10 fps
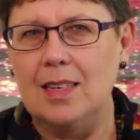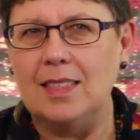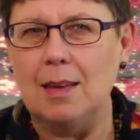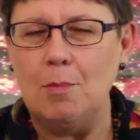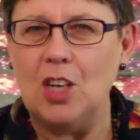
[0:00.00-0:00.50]

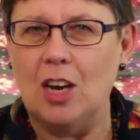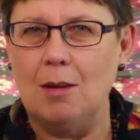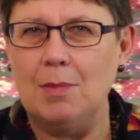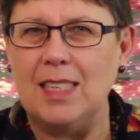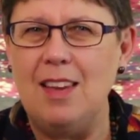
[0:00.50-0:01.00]

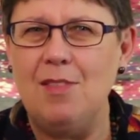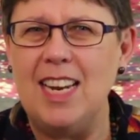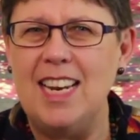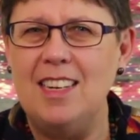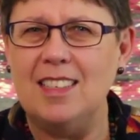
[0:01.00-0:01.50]
Sometimes
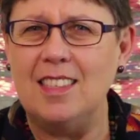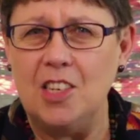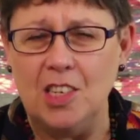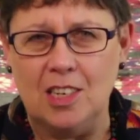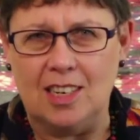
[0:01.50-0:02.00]
even
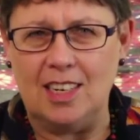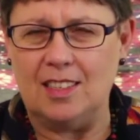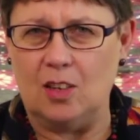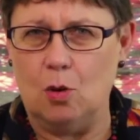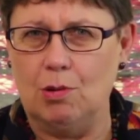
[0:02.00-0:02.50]
indecision
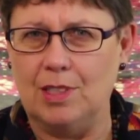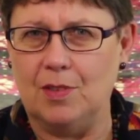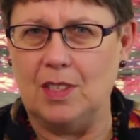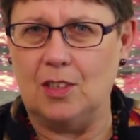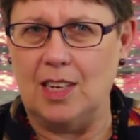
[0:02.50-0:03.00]
is the cause of
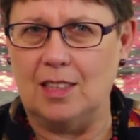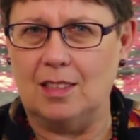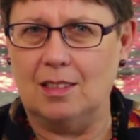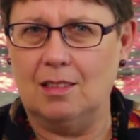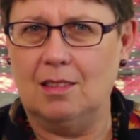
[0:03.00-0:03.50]
the
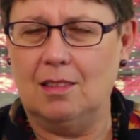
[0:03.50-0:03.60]
stress.